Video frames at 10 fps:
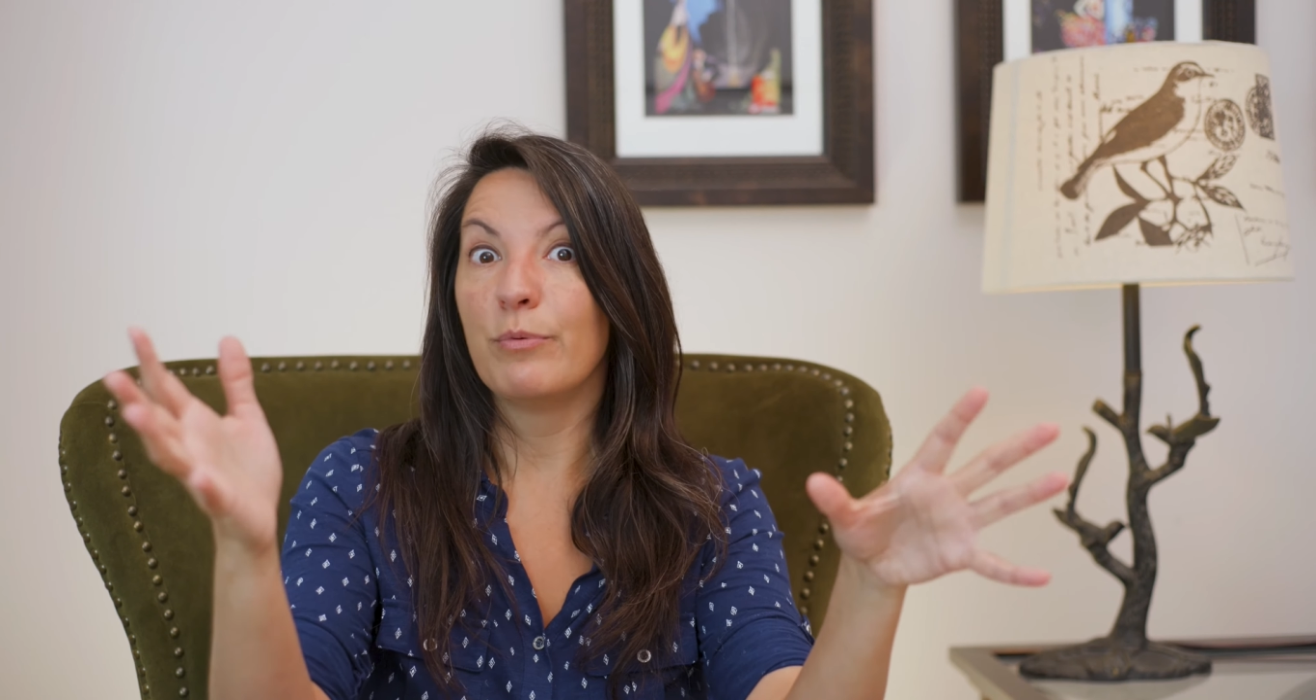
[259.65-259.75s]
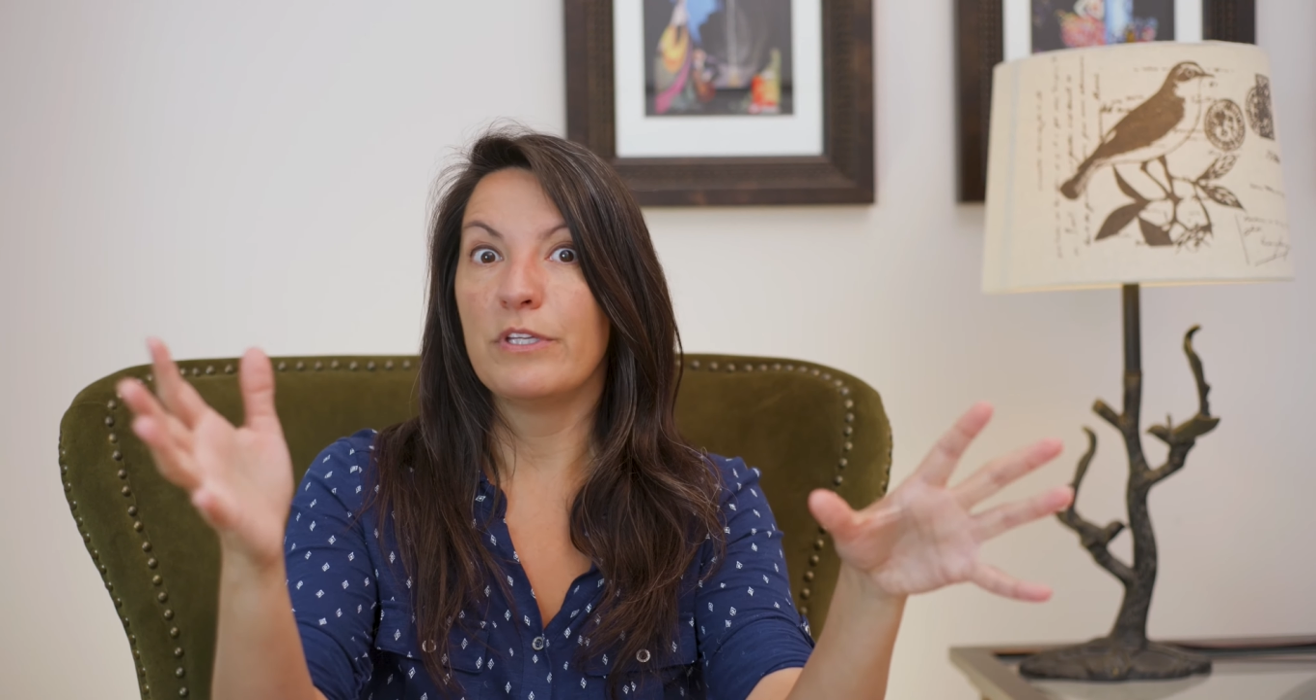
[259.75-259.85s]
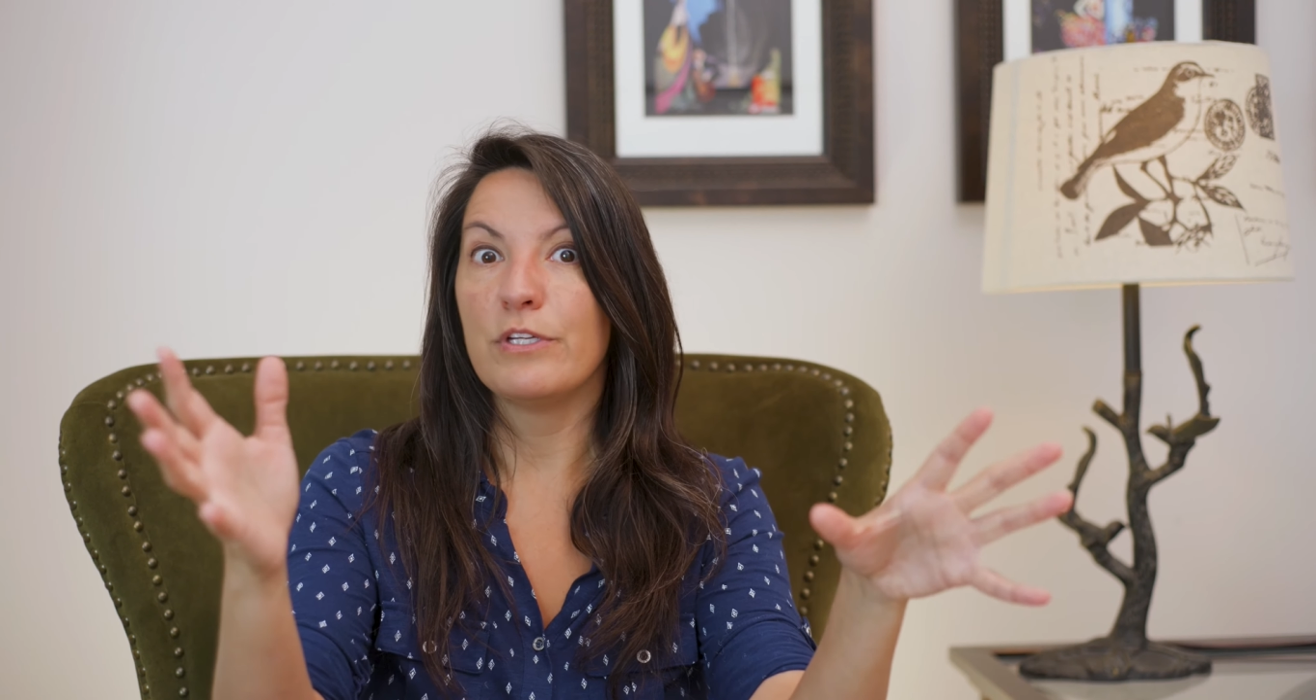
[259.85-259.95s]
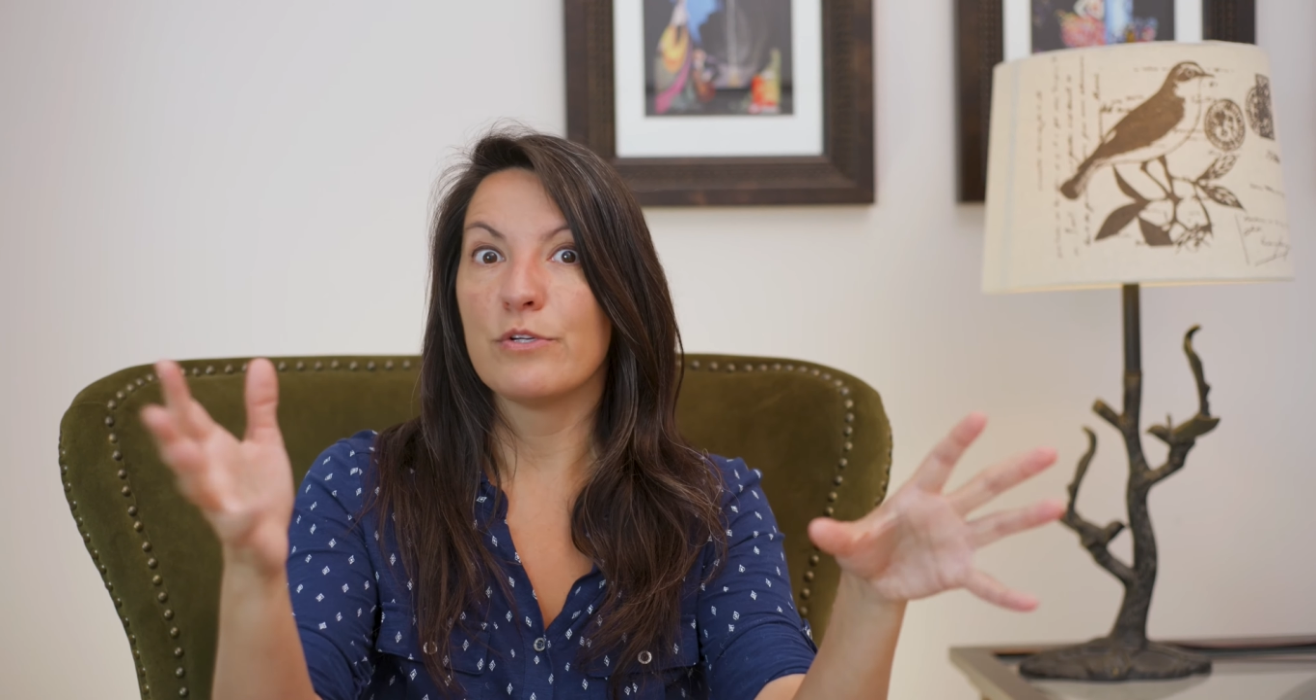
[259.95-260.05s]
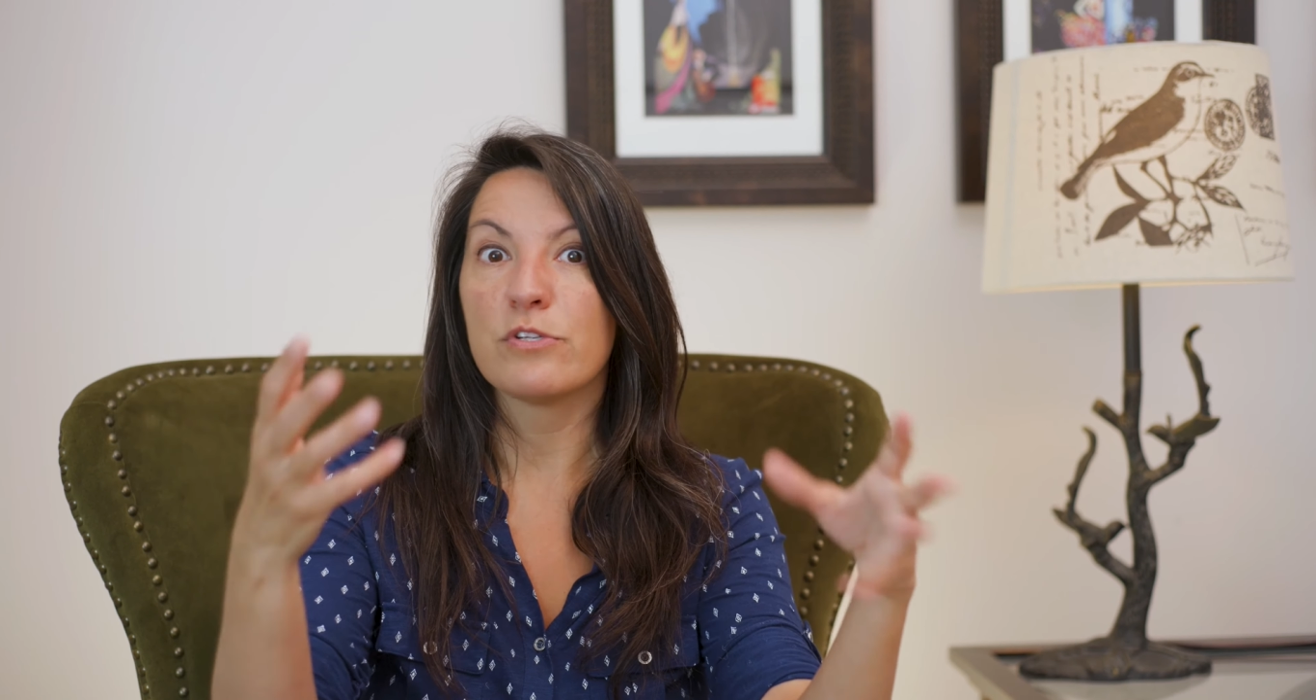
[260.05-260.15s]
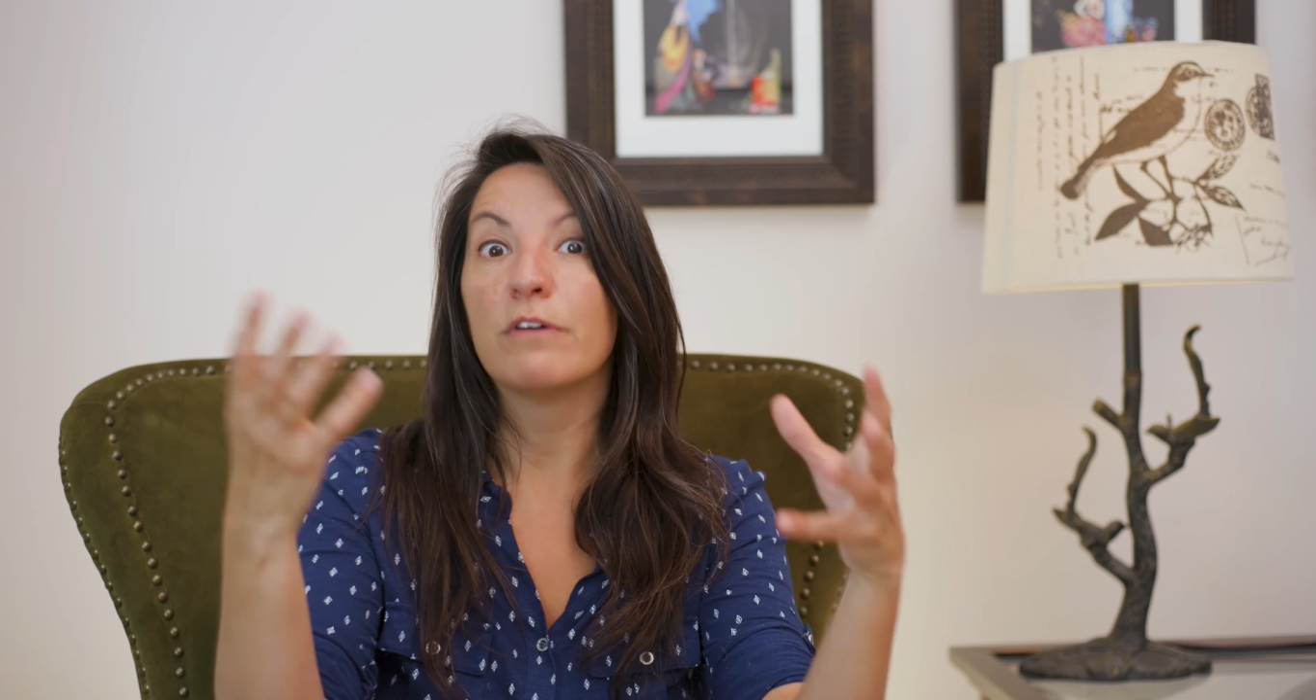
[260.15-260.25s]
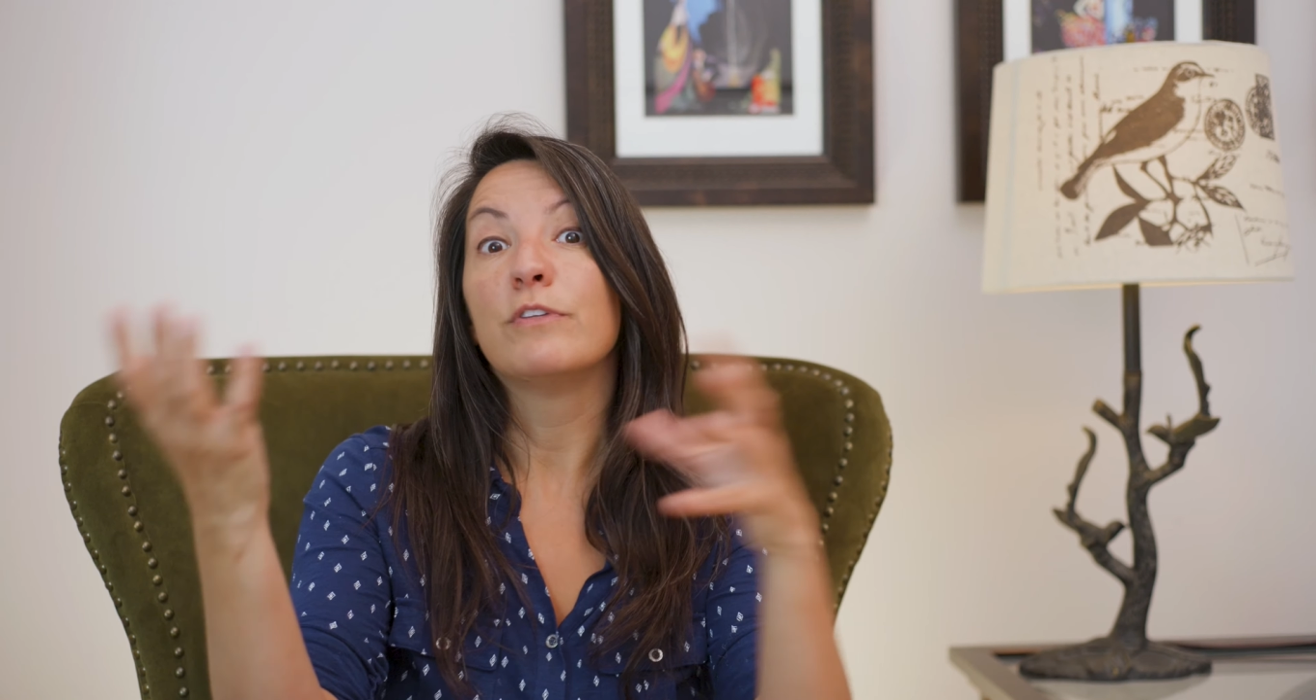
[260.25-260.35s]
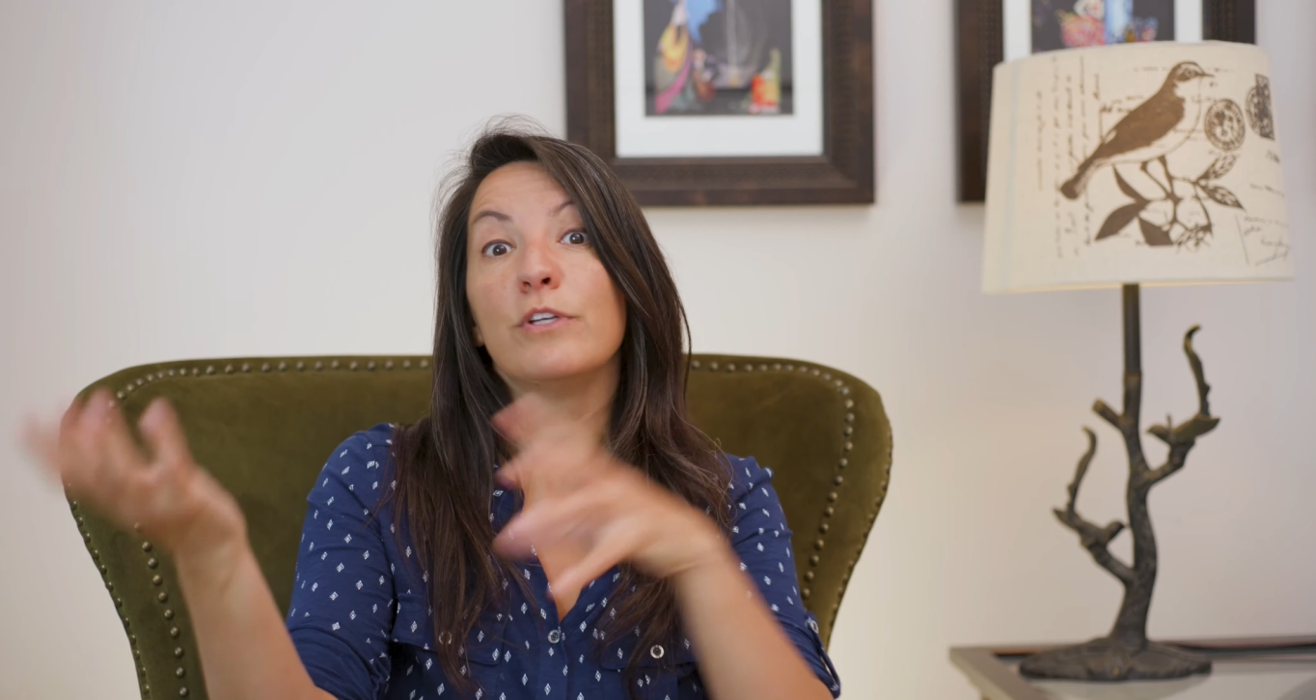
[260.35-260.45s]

within yourself,